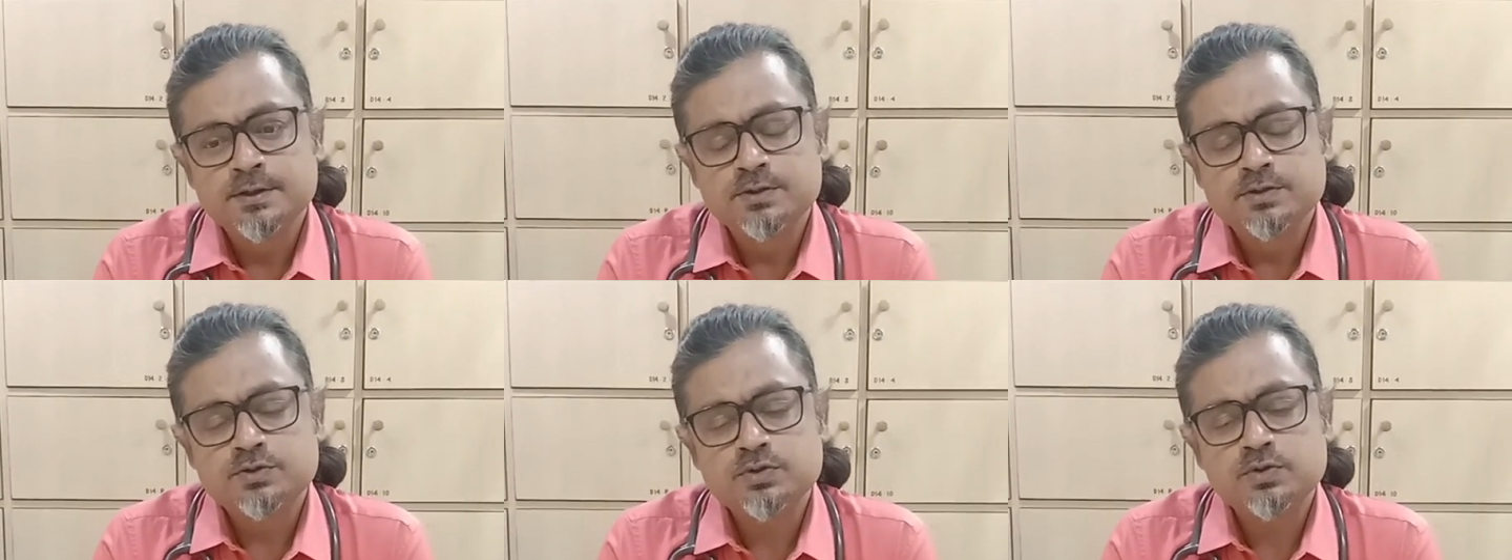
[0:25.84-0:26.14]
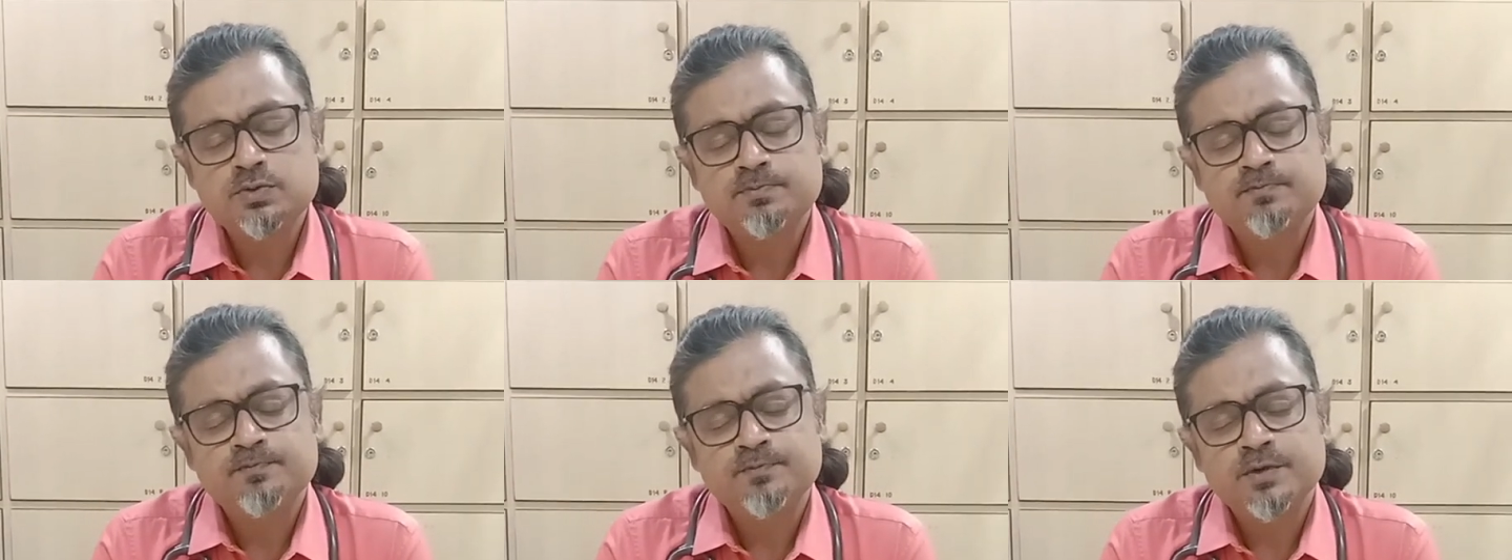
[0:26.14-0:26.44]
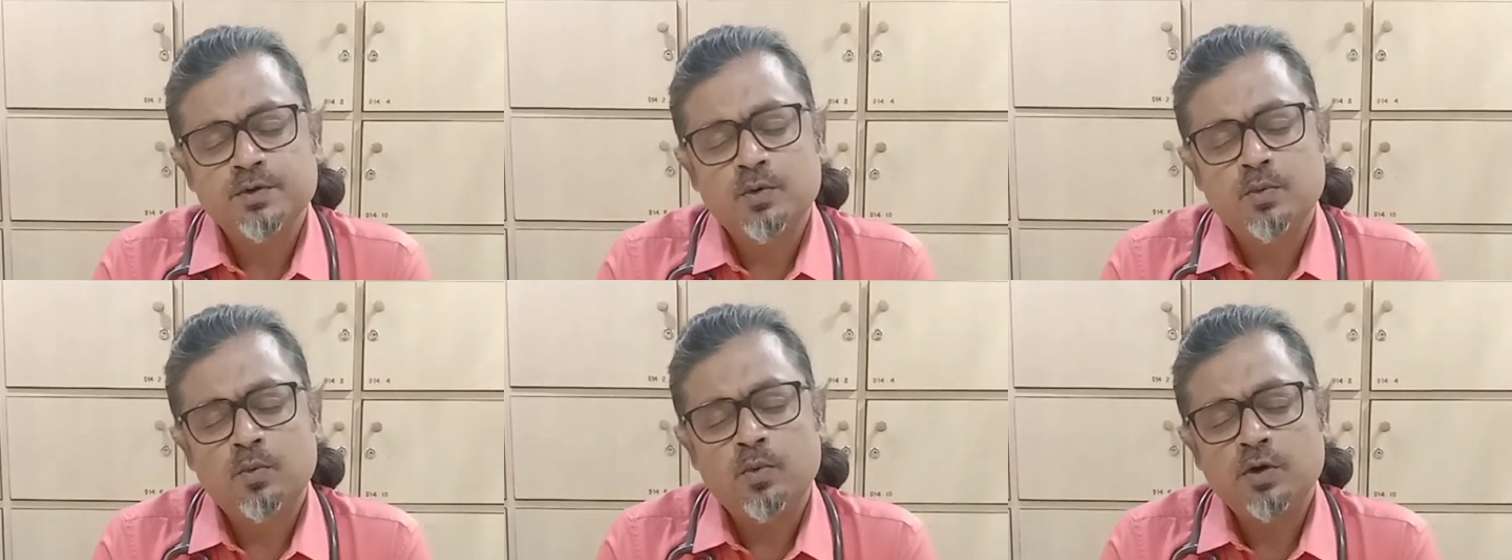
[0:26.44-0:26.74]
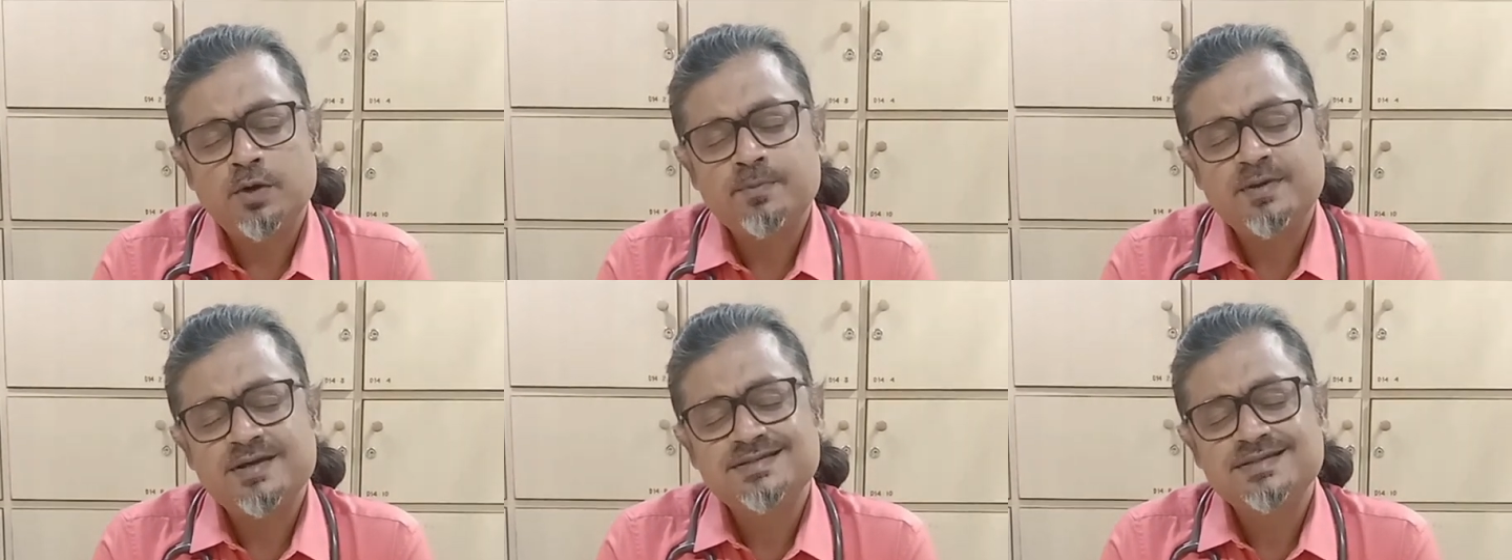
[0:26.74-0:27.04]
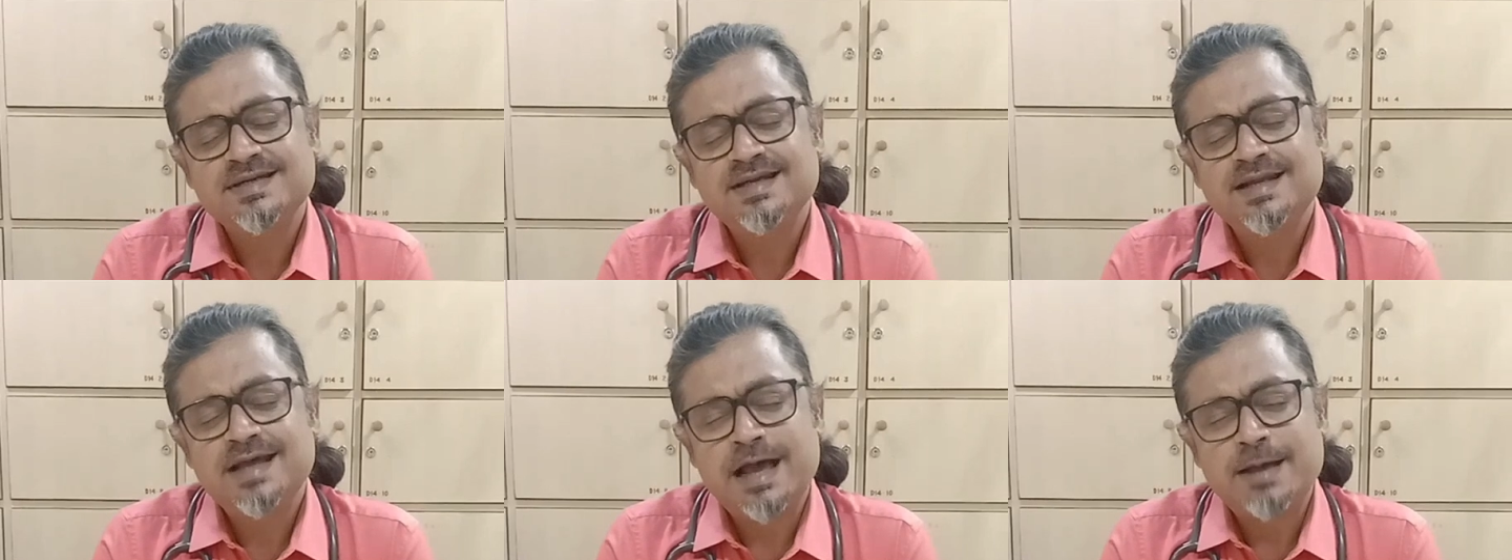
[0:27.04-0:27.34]
So what
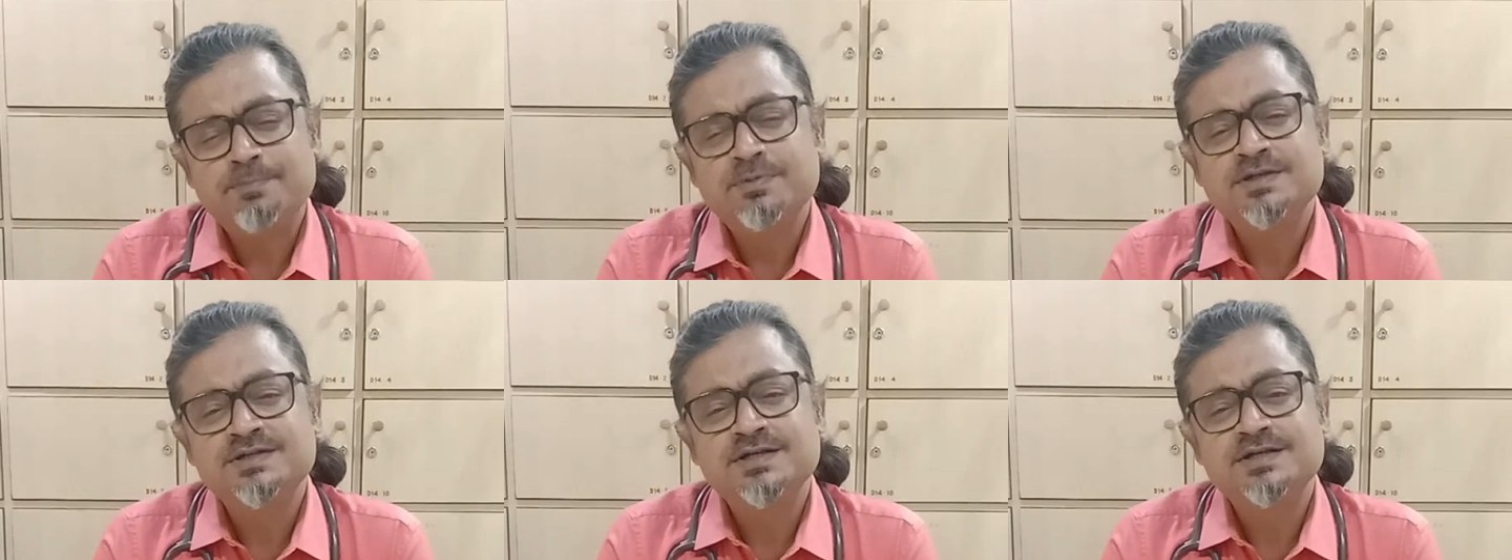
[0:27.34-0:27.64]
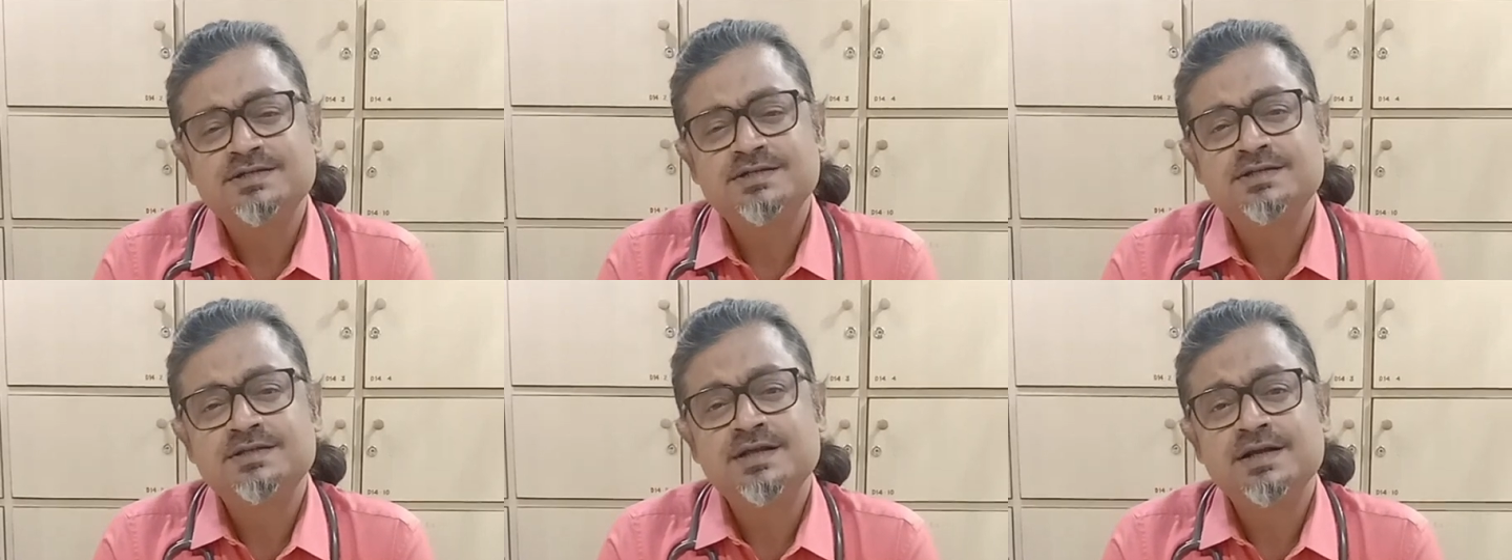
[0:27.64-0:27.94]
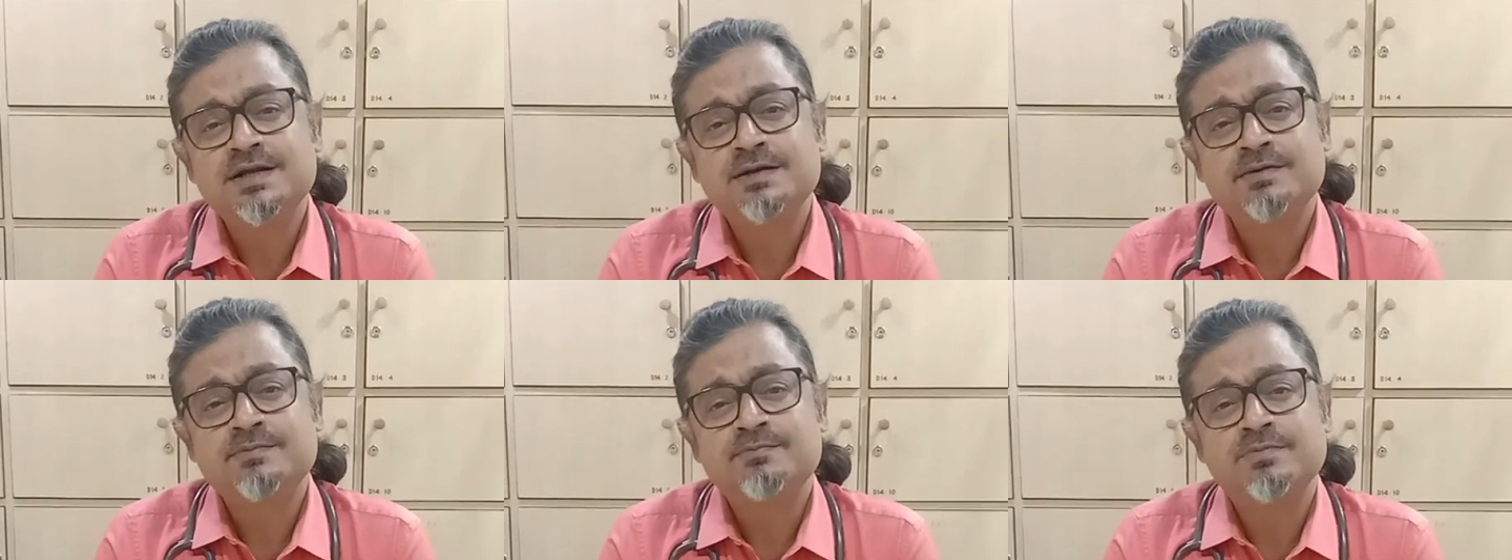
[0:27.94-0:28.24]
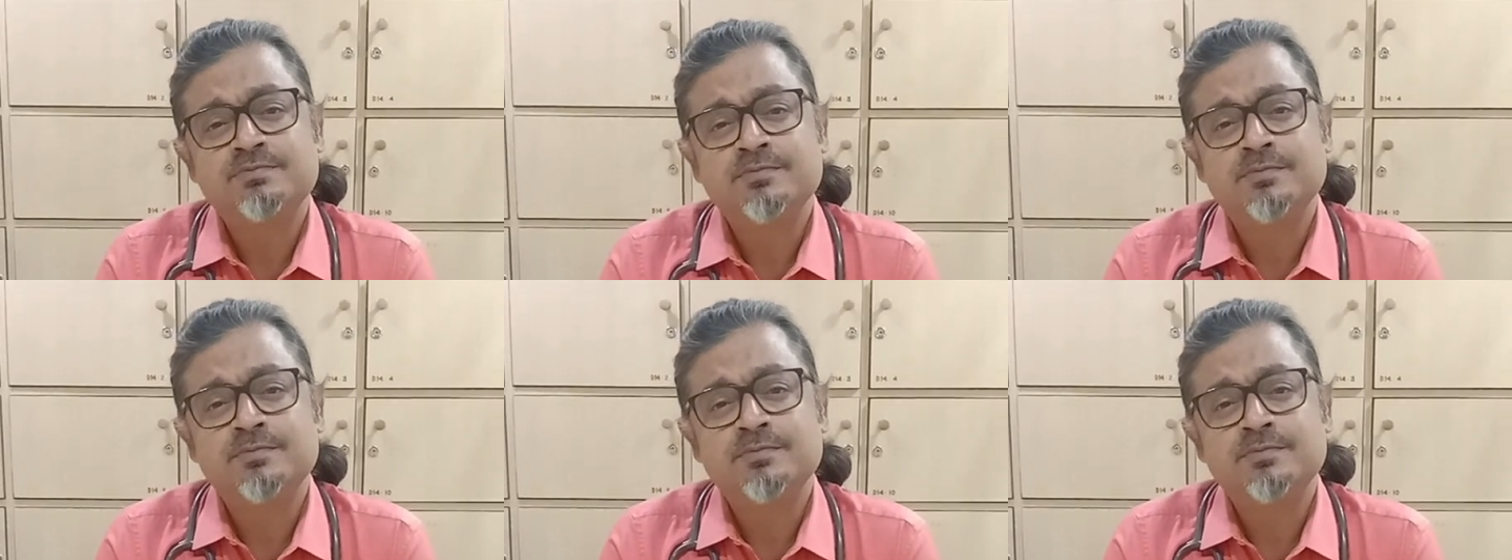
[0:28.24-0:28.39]
basically happens is there are